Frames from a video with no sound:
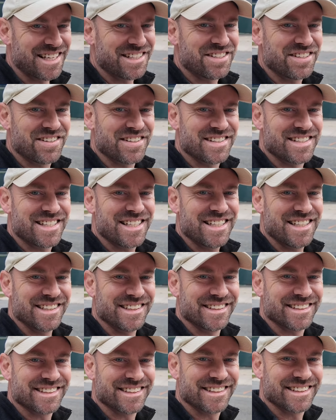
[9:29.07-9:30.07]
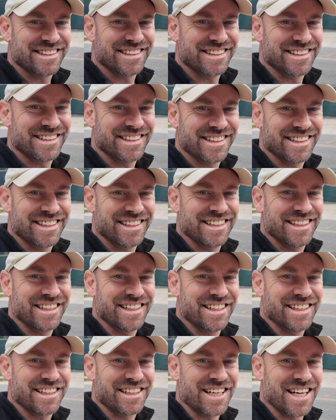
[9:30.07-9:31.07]
as you can see,
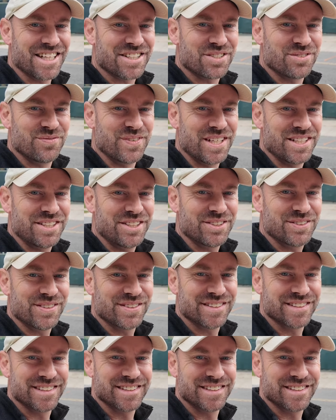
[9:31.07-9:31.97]
concert venue,